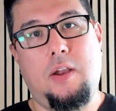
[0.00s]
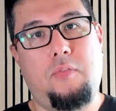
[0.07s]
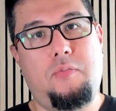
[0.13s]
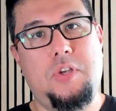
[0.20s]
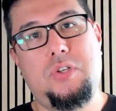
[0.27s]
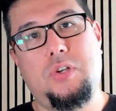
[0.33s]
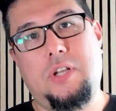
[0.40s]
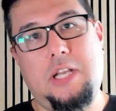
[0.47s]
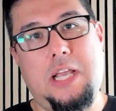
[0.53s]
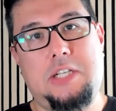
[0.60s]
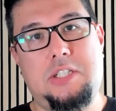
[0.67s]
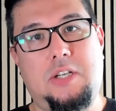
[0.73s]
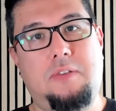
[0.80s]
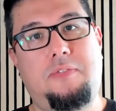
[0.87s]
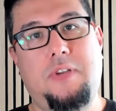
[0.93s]
their vision can
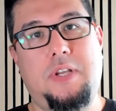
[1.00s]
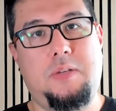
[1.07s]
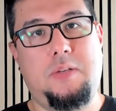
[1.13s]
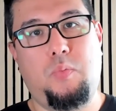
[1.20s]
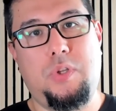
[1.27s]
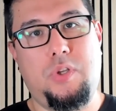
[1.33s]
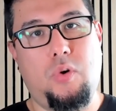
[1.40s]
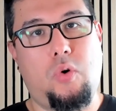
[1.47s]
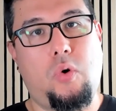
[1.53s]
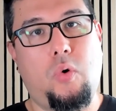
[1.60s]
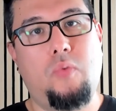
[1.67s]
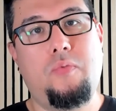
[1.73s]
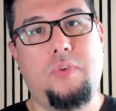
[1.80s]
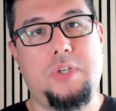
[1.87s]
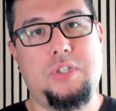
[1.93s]
actually fit with
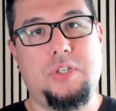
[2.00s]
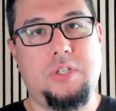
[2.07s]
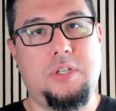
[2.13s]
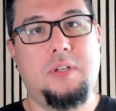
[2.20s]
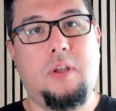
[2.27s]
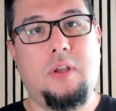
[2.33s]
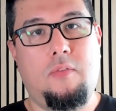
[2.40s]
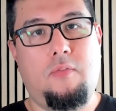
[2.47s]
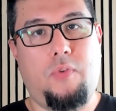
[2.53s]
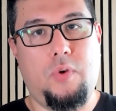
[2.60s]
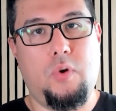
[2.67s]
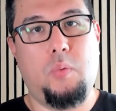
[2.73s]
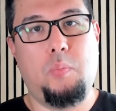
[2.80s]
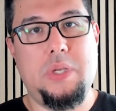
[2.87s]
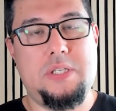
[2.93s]
your own vision
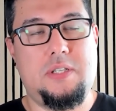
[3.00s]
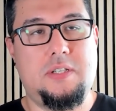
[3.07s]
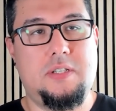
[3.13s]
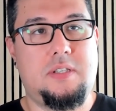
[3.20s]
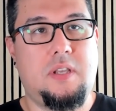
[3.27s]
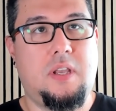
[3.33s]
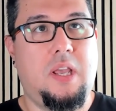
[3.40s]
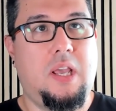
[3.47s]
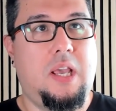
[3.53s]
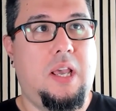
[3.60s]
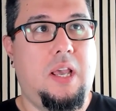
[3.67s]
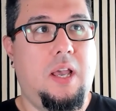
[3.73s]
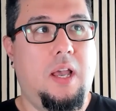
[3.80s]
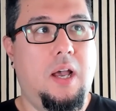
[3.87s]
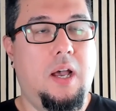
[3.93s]
for your business.
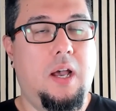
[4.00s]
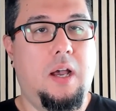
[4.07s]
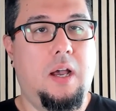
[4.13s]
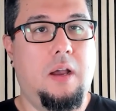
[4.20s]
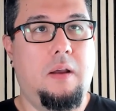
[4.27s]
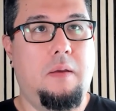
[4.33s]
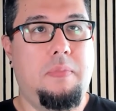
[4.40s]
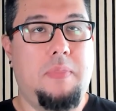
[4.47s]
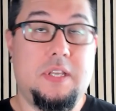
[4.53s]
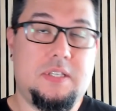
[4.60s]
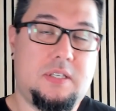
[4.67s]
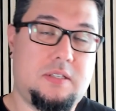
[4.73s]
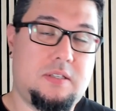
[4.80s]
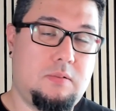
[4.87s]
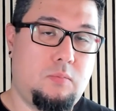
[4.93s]

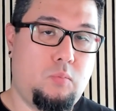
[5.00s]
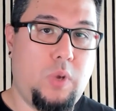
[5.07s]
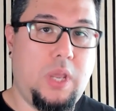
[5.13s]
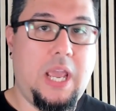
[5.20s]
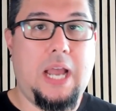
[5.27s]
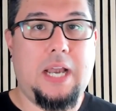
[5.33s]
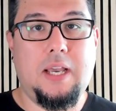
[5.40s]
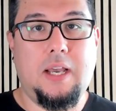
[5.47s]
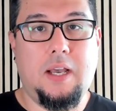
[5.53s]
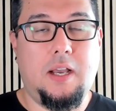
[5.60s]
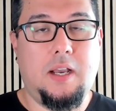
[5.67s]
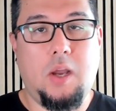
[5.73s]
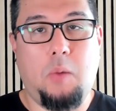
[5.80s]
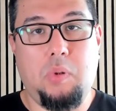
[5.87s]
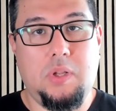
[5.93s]
This we had
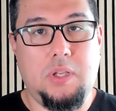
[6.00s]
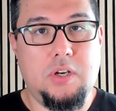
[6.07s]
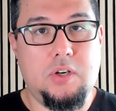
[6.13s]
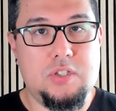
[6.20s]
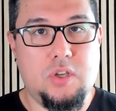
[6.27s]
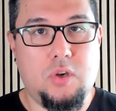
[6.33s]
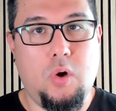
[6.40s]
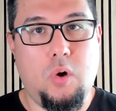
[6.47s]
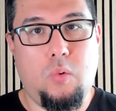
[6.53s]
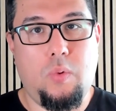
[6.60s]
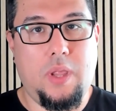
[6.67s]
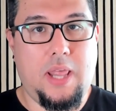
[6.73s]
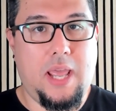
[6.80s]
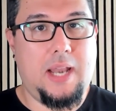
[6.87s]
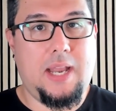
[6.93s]
a couple of years ago.
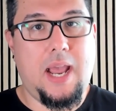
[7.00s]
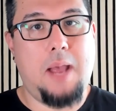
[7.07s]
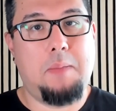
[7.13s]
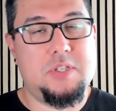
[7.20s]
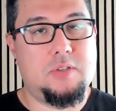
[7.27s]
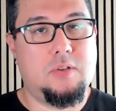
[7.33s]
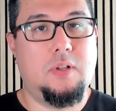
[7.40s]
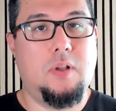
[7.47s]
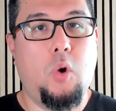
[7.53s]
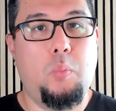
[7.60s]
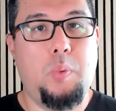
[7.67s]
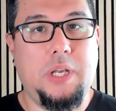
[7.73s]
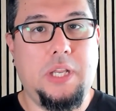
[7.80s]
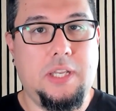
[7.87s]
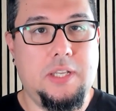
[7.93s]
We had Amazon
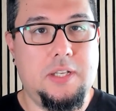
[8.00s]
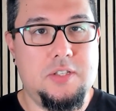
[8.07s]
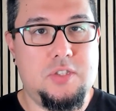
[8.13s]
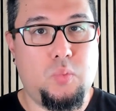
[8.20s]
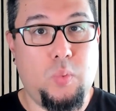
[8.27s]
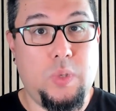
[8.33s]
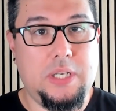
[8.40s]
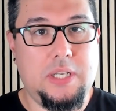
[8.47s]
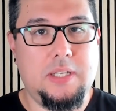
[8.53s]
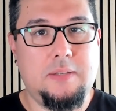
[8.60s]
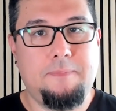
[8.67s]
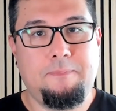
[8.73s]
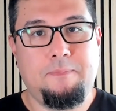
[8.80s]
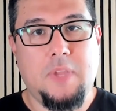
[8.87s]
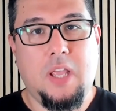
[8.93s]
opening in
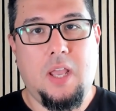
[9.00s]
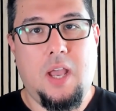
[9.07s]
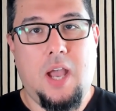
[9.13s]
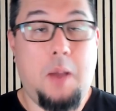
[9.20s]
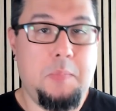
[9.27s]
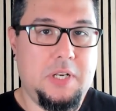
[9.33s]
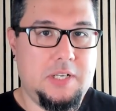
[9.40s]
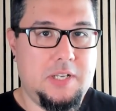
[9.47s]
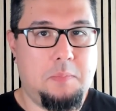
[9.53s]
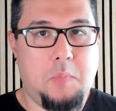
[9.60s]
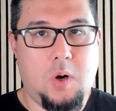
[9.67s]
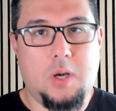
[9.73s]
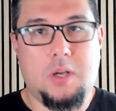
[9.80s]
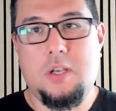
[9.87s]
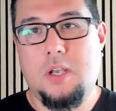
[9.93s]
Sweden. I'm in
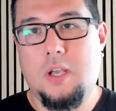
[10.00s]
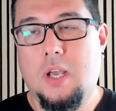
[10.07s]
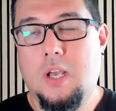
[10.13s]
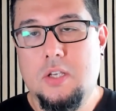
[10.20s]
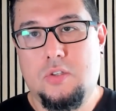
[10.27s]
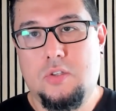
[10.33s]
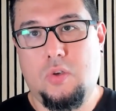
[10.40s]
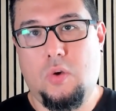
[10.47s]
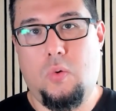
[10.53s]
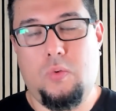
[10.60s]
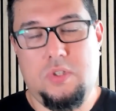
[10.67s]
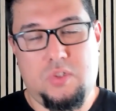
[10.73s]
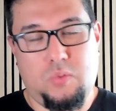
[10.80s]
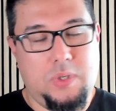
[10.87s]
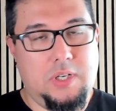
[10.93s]
Denmark,
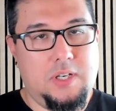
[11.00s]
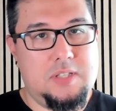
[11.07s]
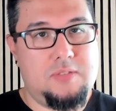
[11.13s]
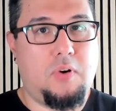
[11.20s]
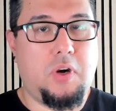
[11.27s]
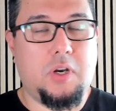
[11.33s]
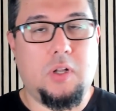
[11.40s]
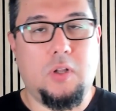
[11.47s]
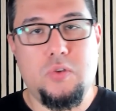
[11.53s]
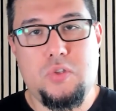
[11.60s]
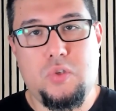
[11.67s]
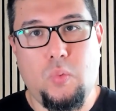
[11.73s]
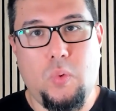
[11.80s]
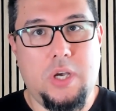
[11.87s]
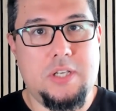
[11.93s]
so Sweden is very
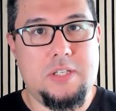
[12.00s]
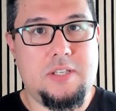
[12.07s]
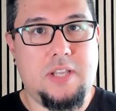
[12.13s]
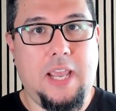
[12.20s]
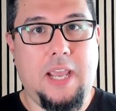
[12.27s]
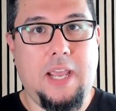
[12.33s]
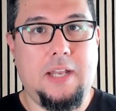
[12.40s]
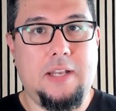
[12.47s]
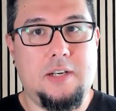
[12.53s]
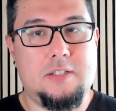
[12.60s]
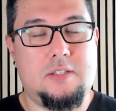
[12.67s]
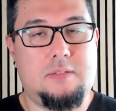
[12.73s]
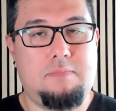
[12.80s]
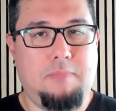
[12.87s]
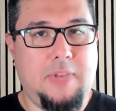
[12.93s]
close to us, and
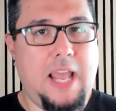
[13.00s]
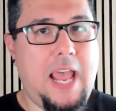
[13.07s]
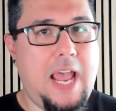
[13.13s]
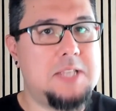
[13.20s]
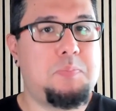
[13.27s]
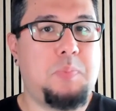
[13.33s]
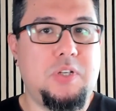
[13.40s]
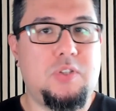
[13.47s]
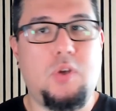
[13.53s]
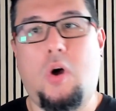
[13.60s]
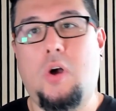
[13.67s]
there has been